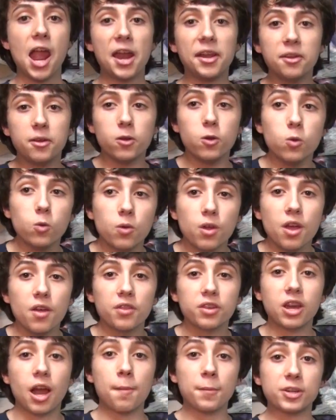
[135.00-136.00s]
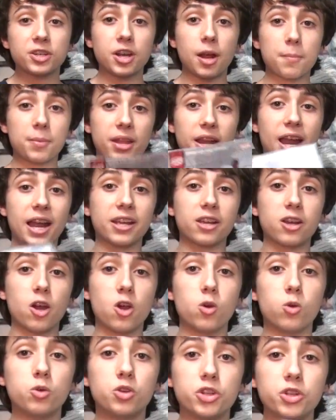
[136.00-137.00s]
Anywho, the comic shop that I
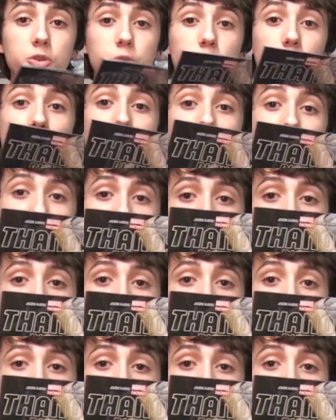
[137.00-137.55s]
go to